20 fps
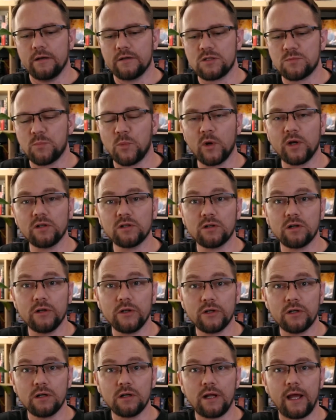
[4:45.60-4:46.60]
Spoiler
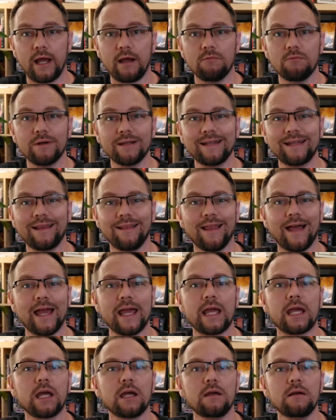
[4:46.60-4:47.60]
alert, I really
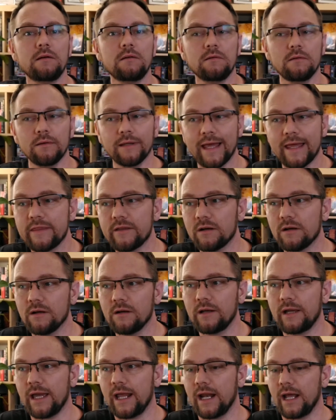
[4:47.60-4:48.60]
like
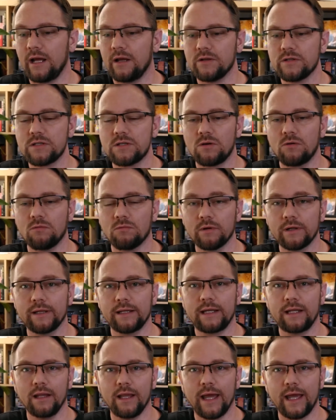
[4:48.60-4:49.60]
leather, and I also
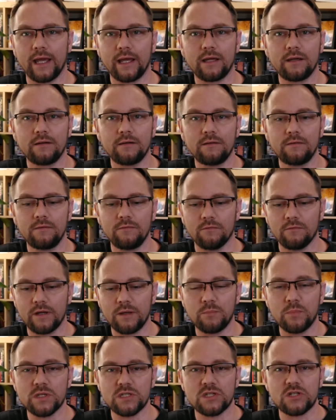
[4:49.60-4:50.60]
really like
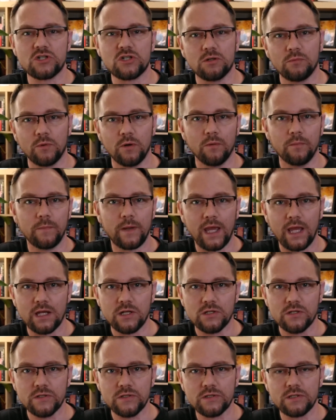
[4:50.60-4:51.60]
repositionable
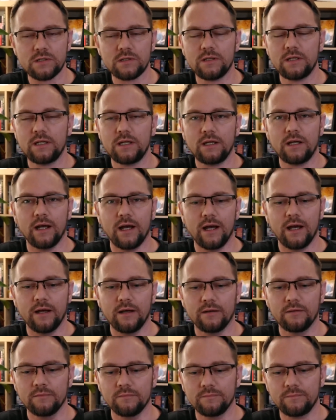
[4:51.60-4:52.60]
pages.
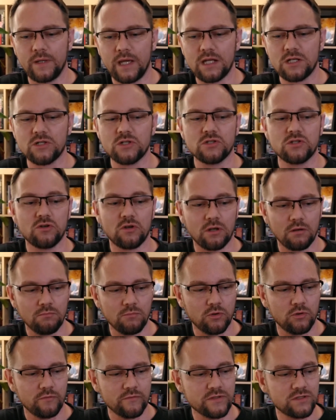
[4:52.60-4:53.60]
Pages you can
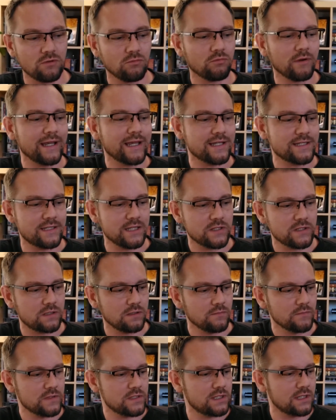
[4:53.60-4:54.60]
move, so ring
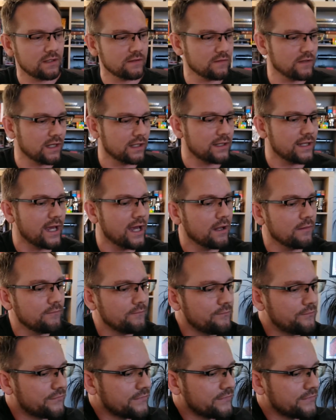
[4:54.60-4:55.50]
systems, things like that.